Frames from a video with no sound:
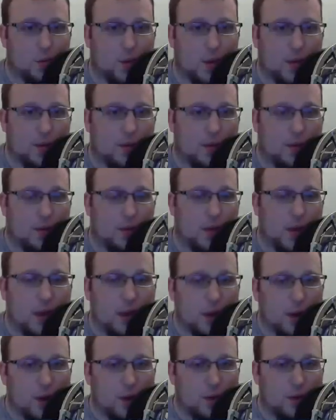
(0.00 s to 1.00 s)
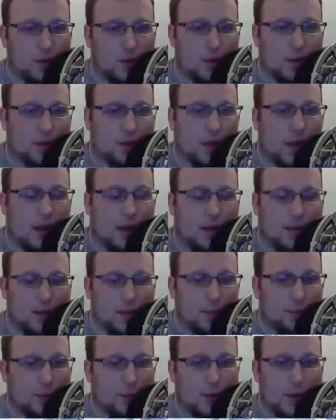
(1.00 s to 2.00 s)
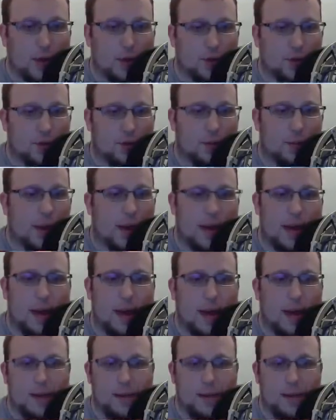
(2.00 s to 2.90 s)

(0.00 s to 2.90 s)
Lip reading: with the videos and content production by